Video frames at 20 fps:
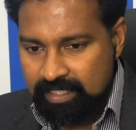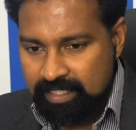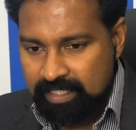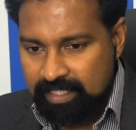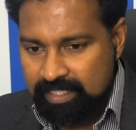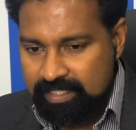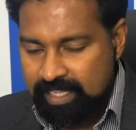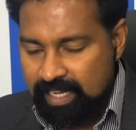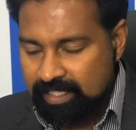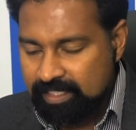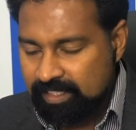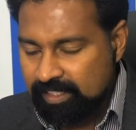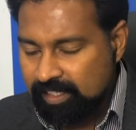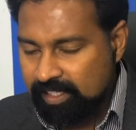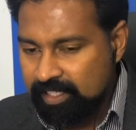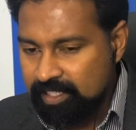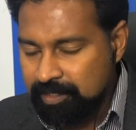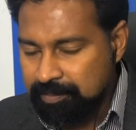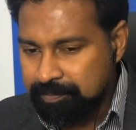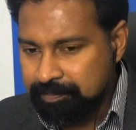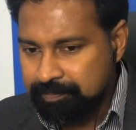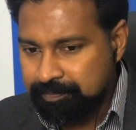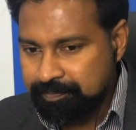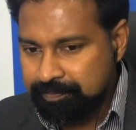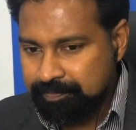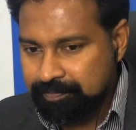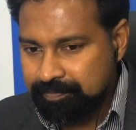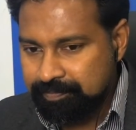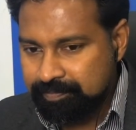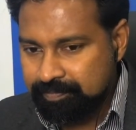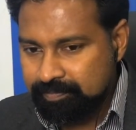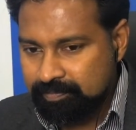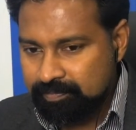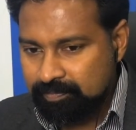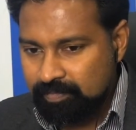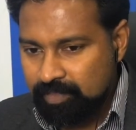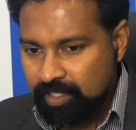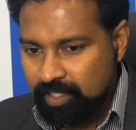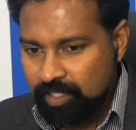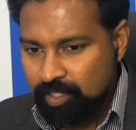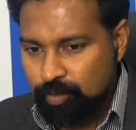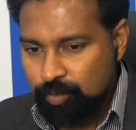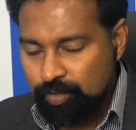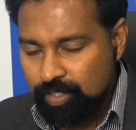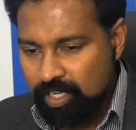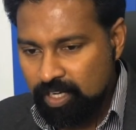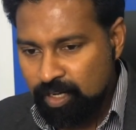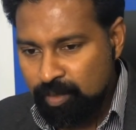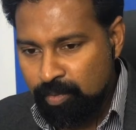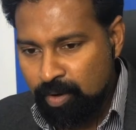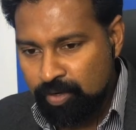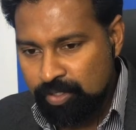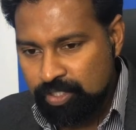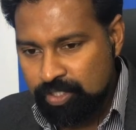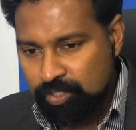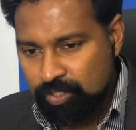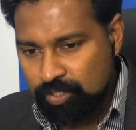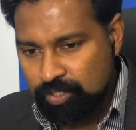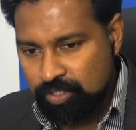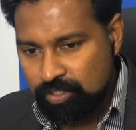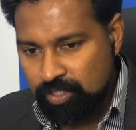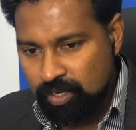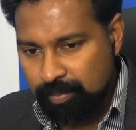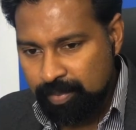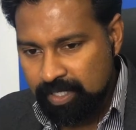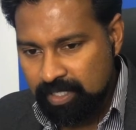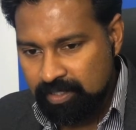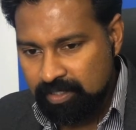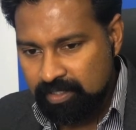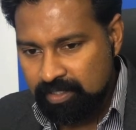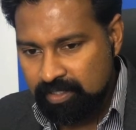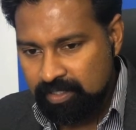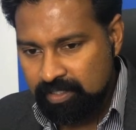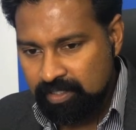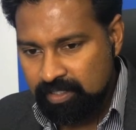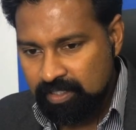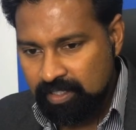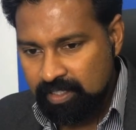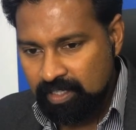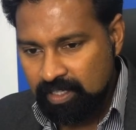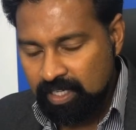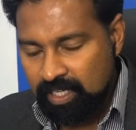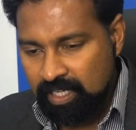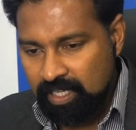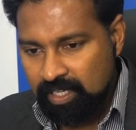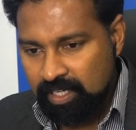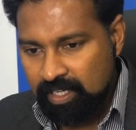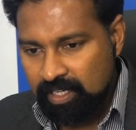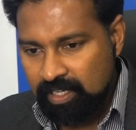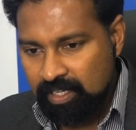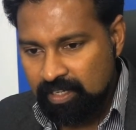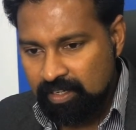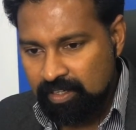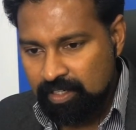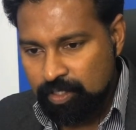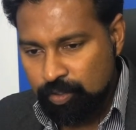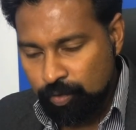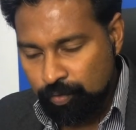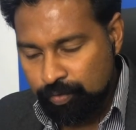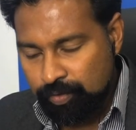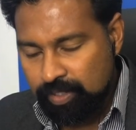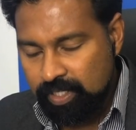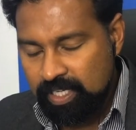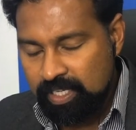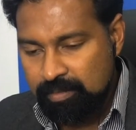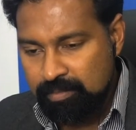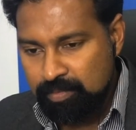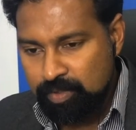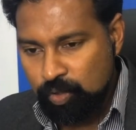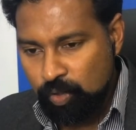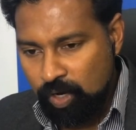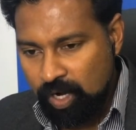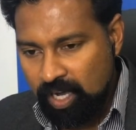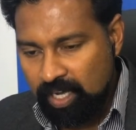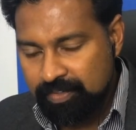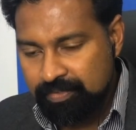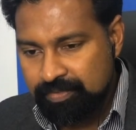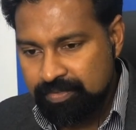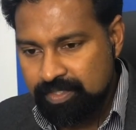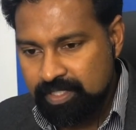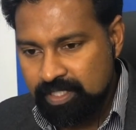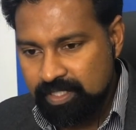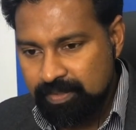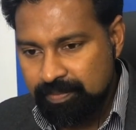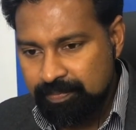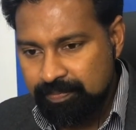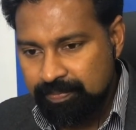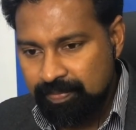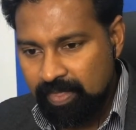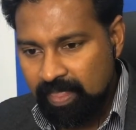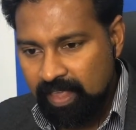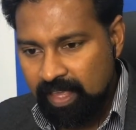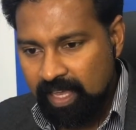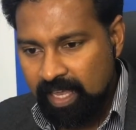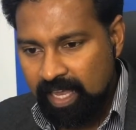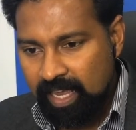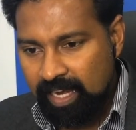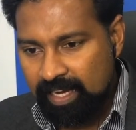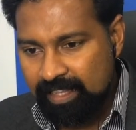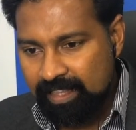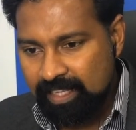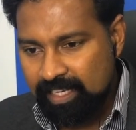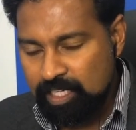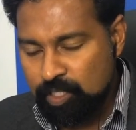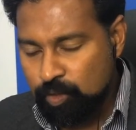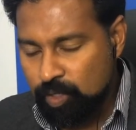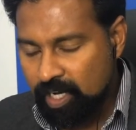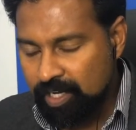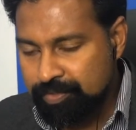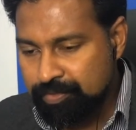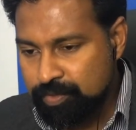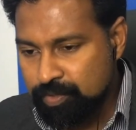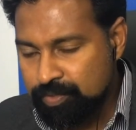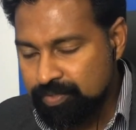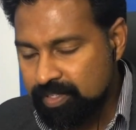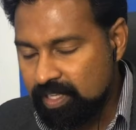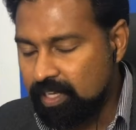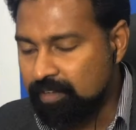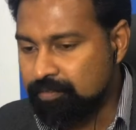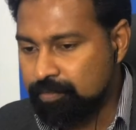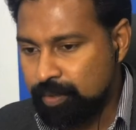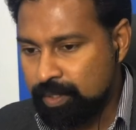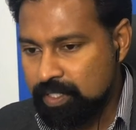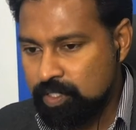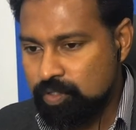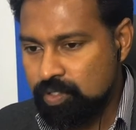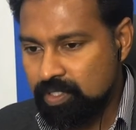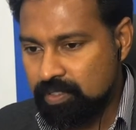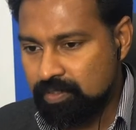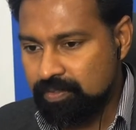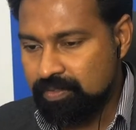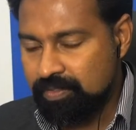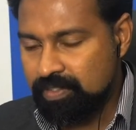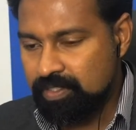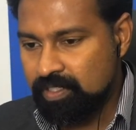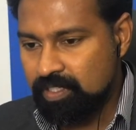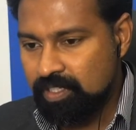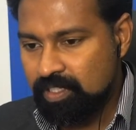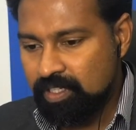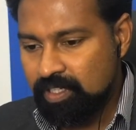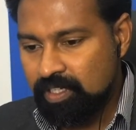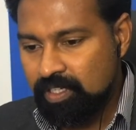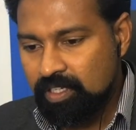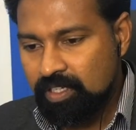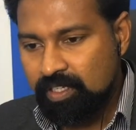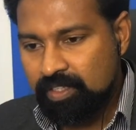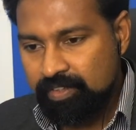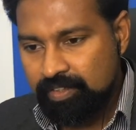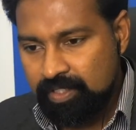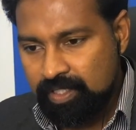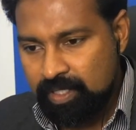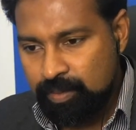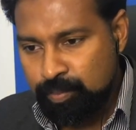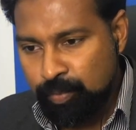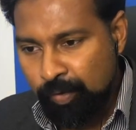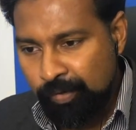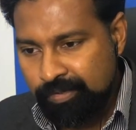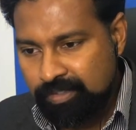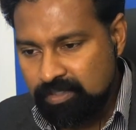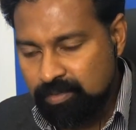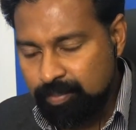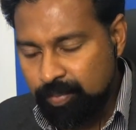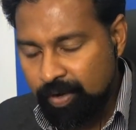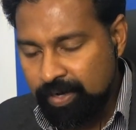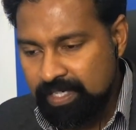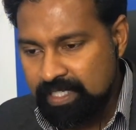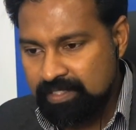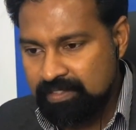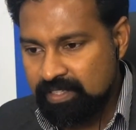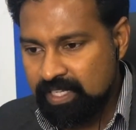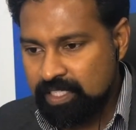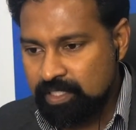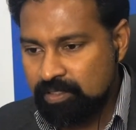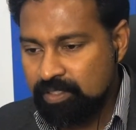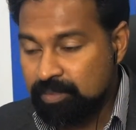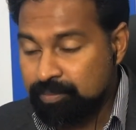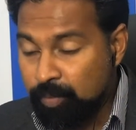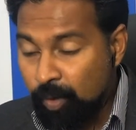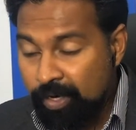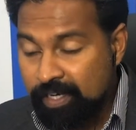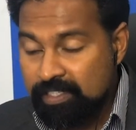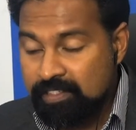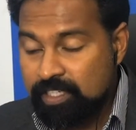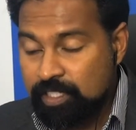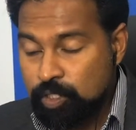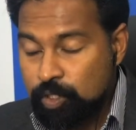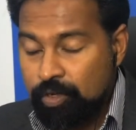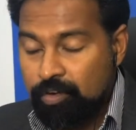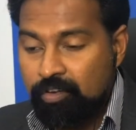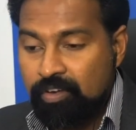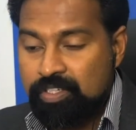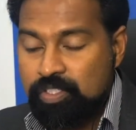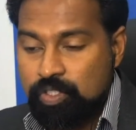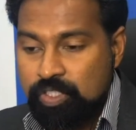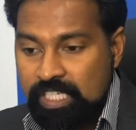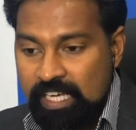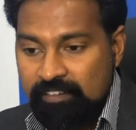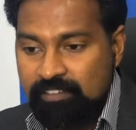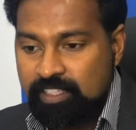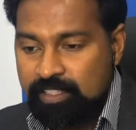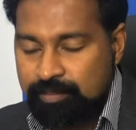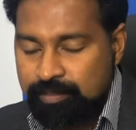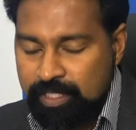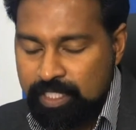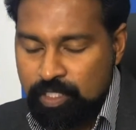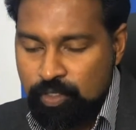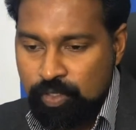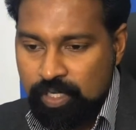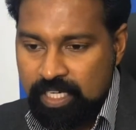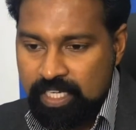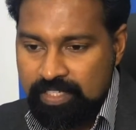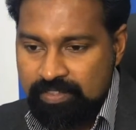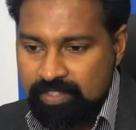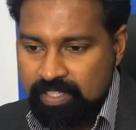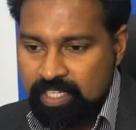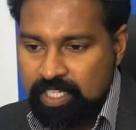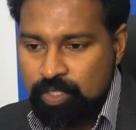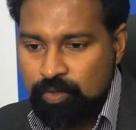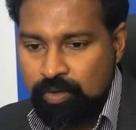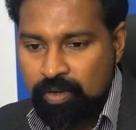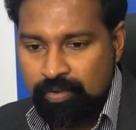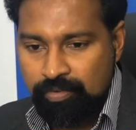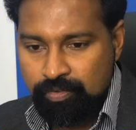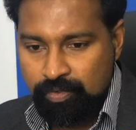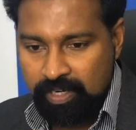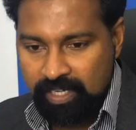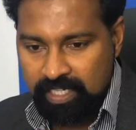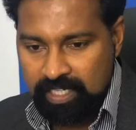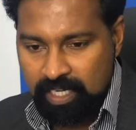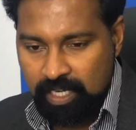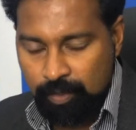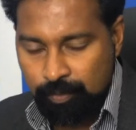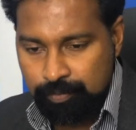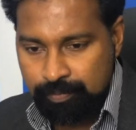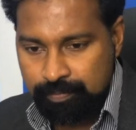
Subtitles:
Is that clear? You think about your topic, your theme, your answer, and then you ask yourself questions. The important points, the points that you are going to develop in your essay, you have to write down.